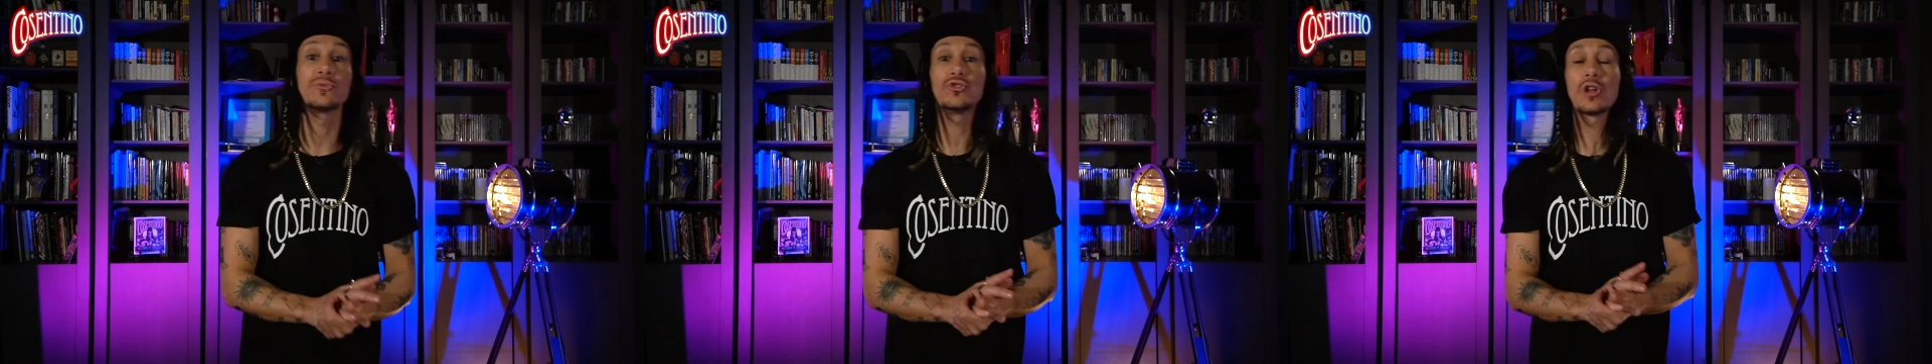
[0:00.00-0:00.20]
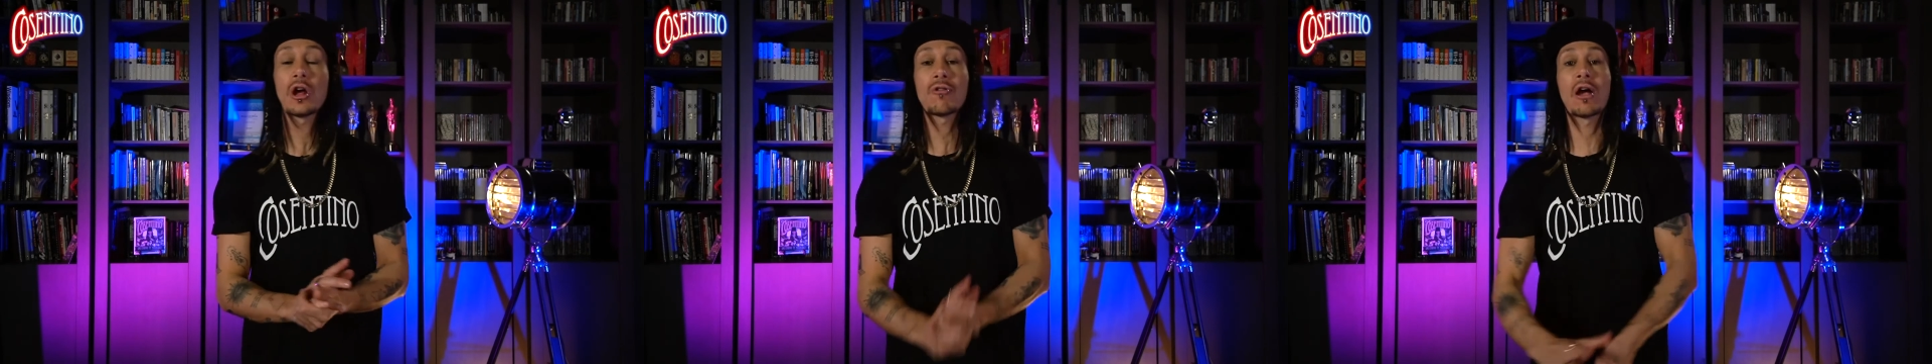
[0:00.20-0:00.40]

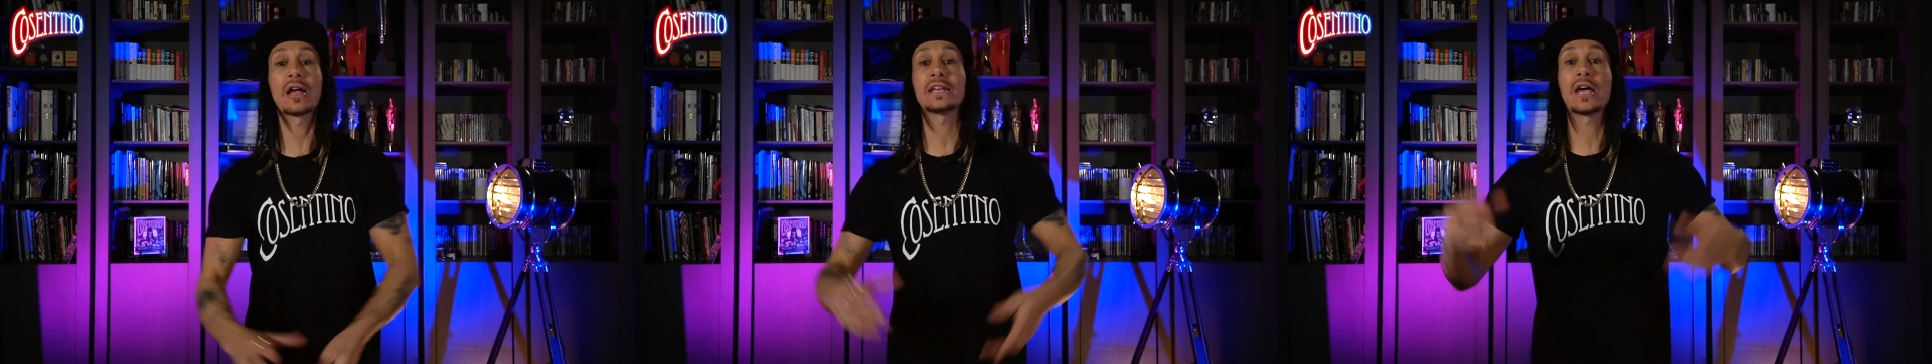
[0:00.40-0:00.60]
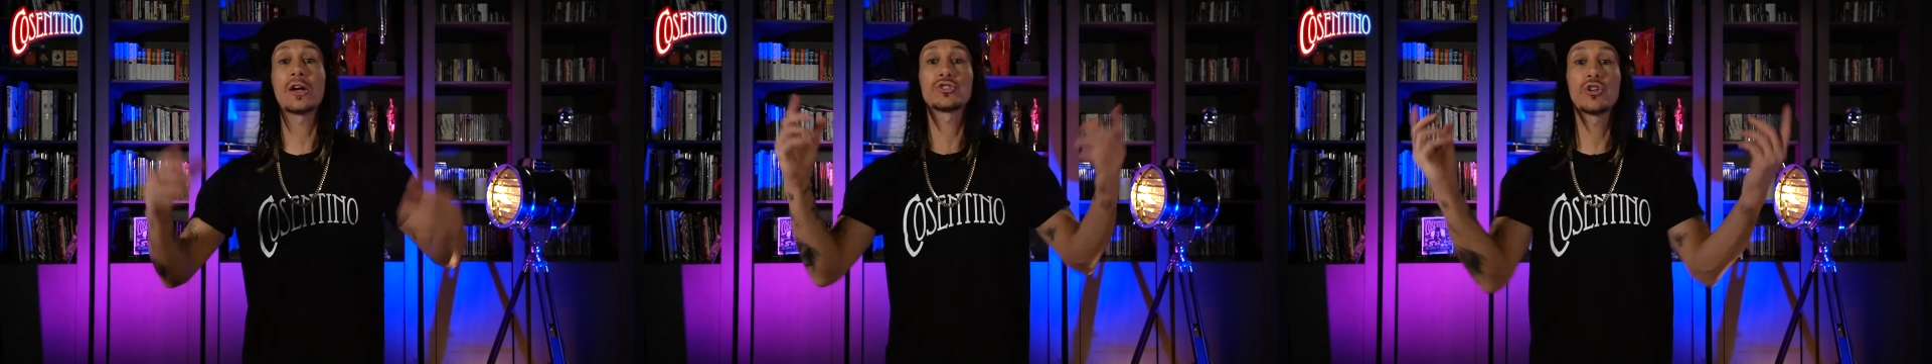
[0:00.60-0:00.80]
do that
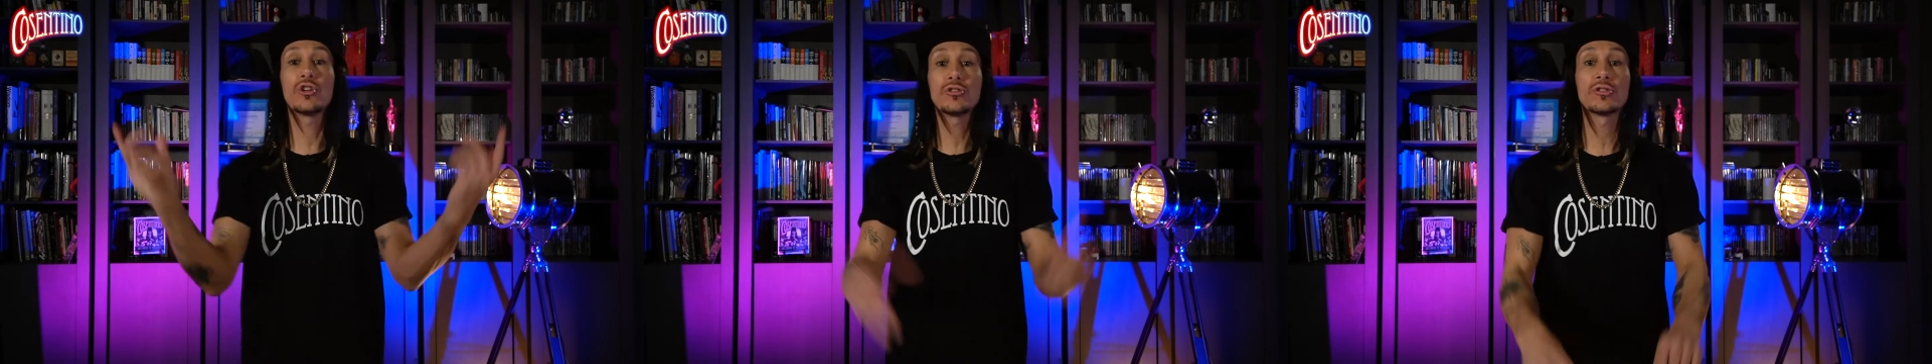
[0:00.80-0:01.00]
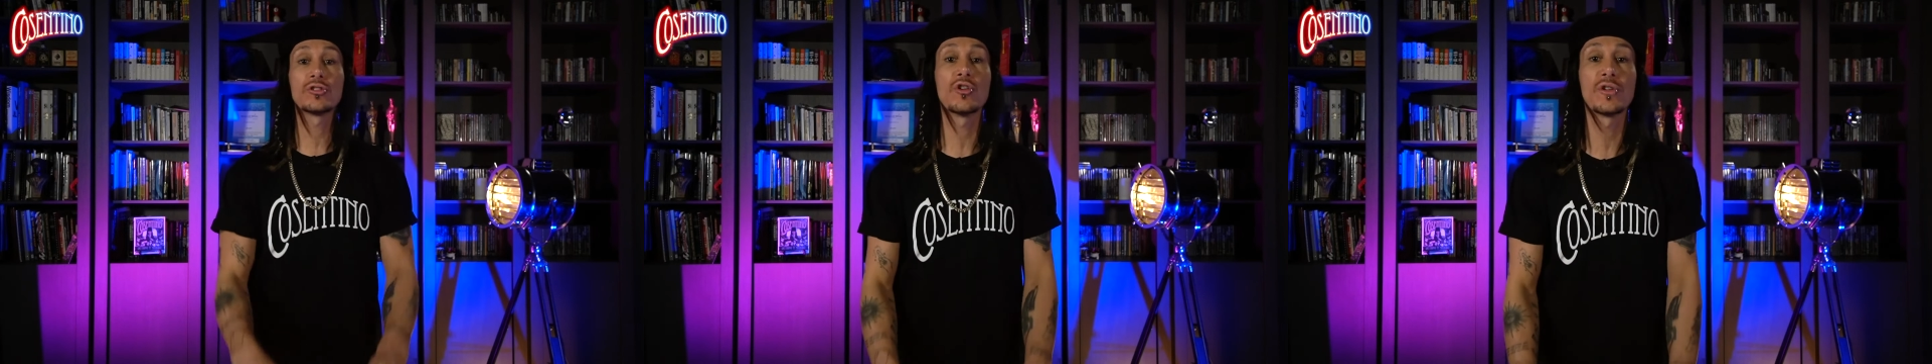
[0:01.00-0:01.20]
right now,
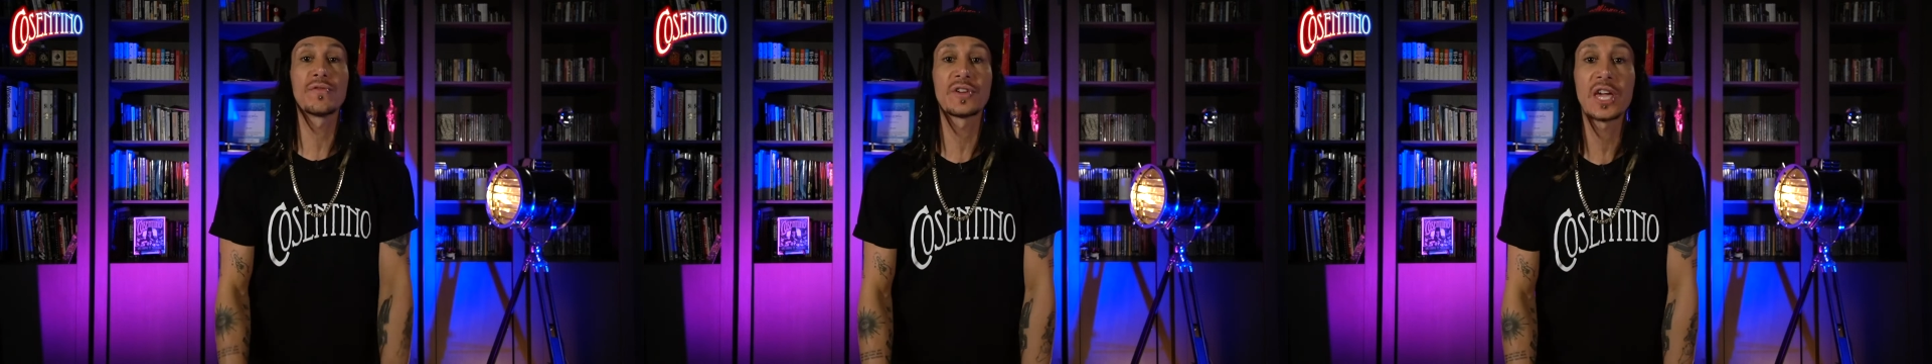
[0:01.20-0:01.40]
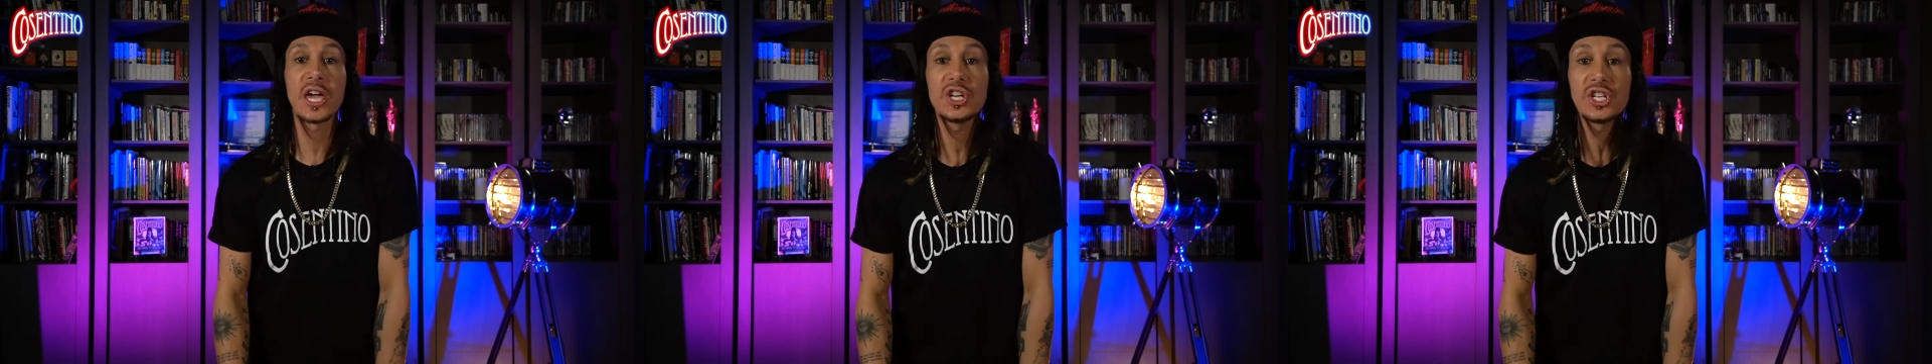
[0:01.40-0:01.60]
turn on the
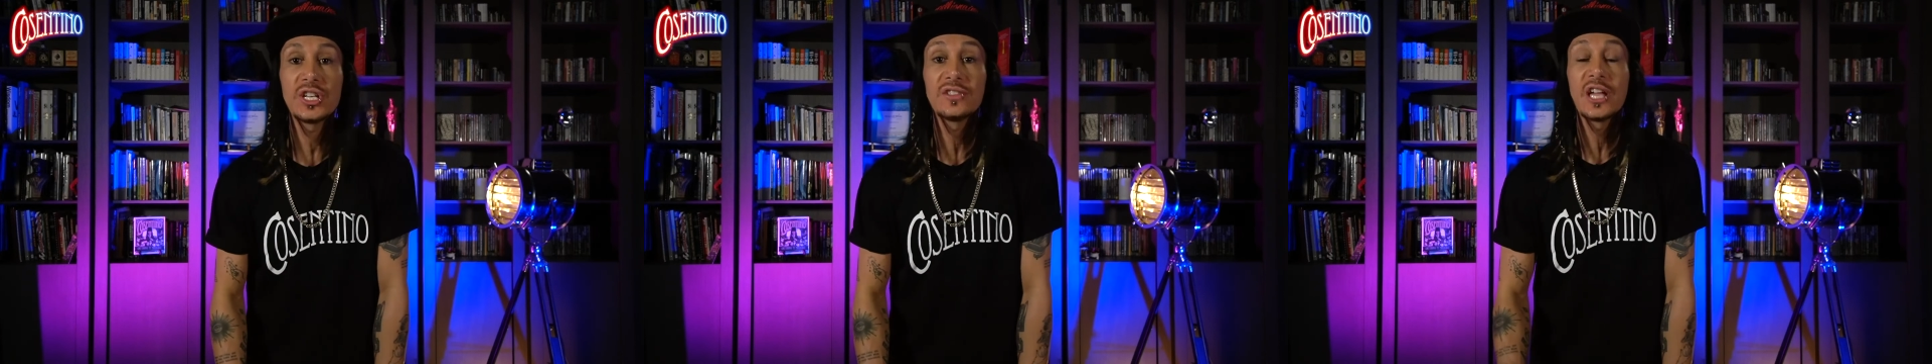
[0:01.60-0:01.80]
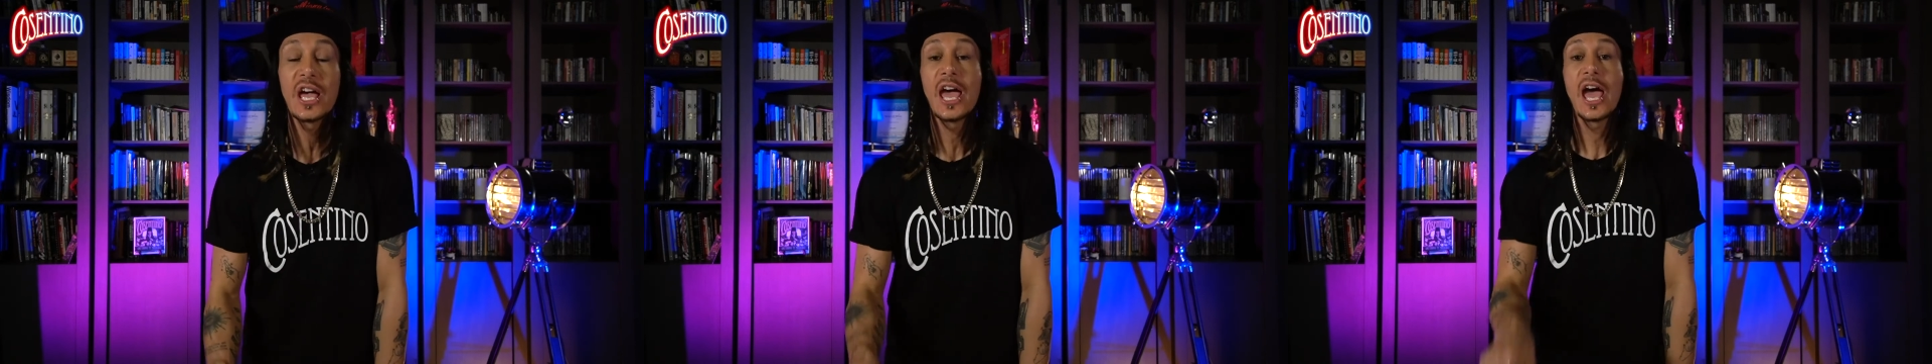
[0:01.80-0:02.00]

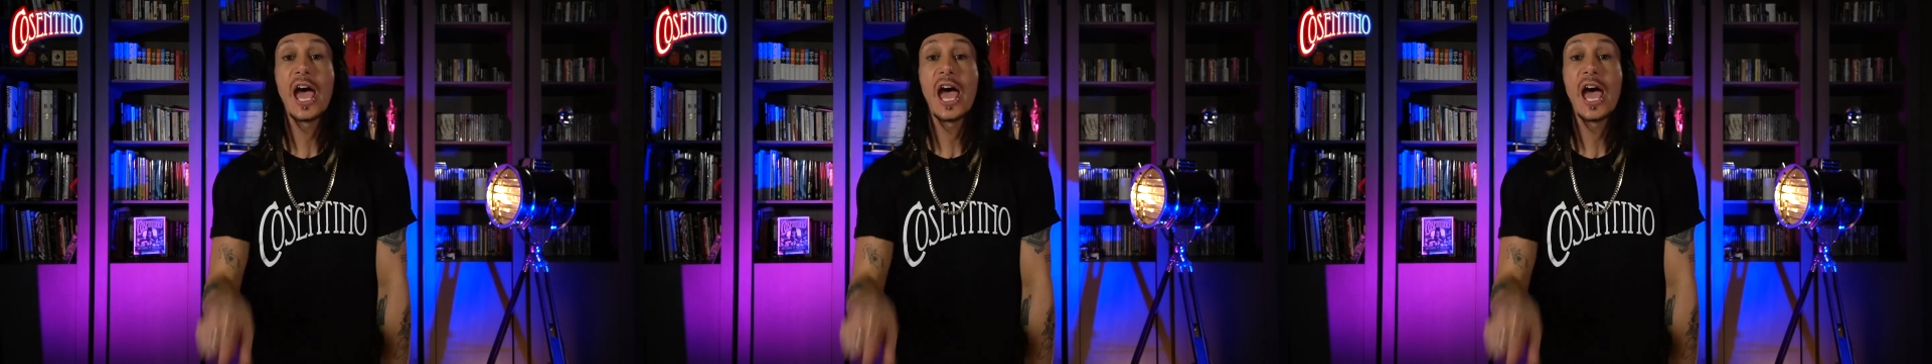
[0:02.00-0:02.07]
notifications,